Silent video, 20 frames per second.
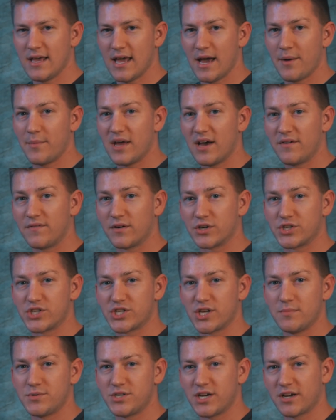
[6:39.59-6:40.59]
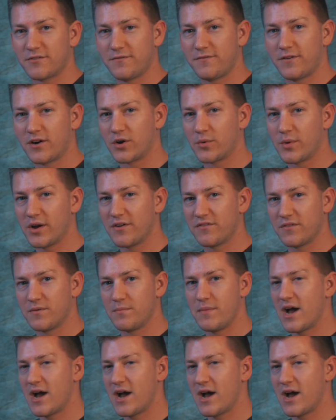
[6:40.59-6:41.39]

and we have our subject far away from the